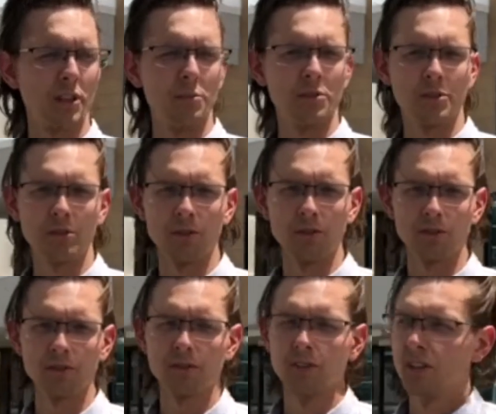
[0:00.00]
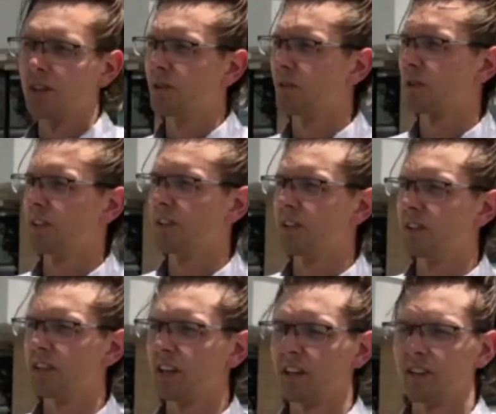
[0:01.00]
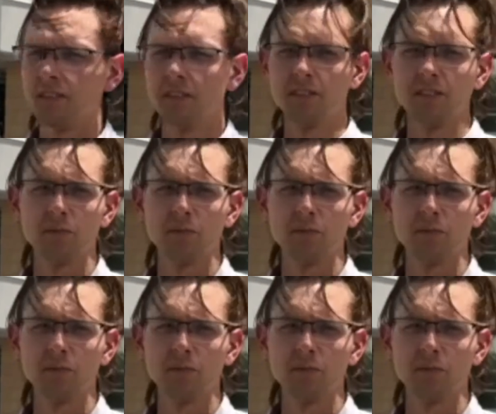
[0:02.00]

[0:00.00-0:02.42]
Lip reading: Yamas Controls, working here at Dannon.